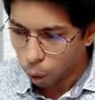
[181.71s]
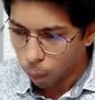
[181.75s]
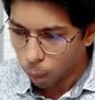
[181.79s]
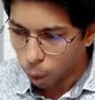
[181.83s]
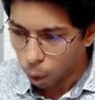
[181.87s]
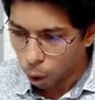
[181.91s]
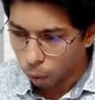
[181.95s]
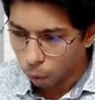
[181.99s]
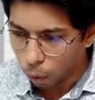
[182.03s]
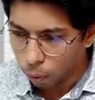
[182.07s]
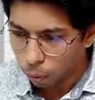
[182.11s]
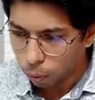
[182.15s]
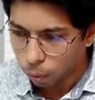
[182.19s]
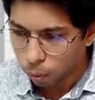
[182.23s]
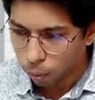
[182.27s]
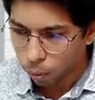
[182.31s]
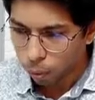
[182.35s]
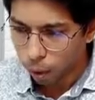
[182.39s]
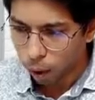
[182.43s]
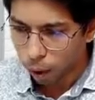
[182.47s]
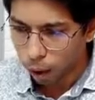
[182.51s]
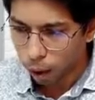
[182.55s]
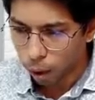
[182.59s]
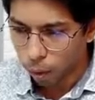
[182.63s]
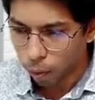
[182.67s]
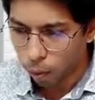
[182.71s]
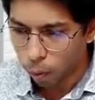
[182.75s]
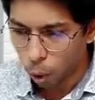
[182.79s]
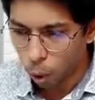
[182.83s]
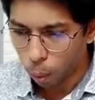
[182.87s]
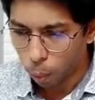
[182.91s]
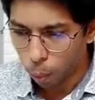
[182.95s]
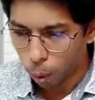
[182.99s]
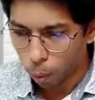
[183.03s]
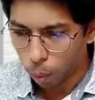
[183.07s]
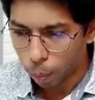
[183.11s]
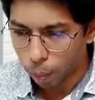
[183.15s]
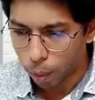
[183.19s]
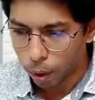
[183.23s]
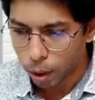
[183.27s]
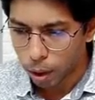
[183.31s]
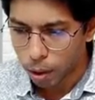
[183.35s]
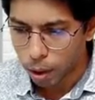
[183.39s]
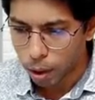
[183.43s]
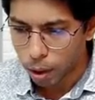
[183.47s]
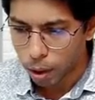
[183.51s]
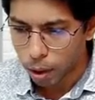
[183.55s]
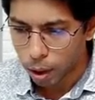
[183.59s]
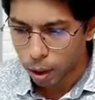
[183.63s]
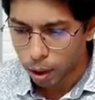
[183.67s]
of
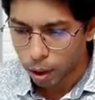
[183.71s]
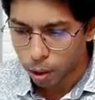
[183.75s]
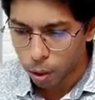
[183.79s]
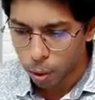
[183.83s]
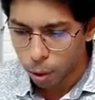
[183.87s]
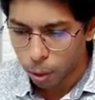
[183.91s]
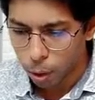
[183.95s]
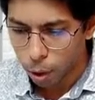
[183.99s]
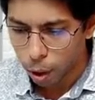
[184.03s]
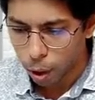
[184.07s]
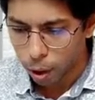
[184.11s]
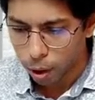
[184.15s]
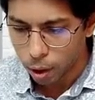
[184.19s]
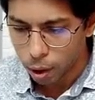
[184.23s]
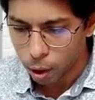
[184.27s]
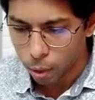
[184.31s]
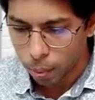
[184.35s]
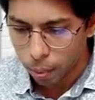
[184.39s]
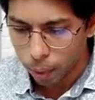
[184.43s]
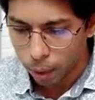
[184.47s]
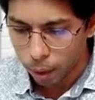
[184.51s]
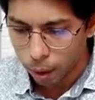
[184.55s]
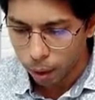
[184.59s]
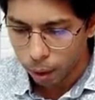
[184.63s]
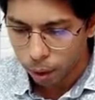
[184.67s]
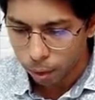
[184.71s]
purchase consideration is paid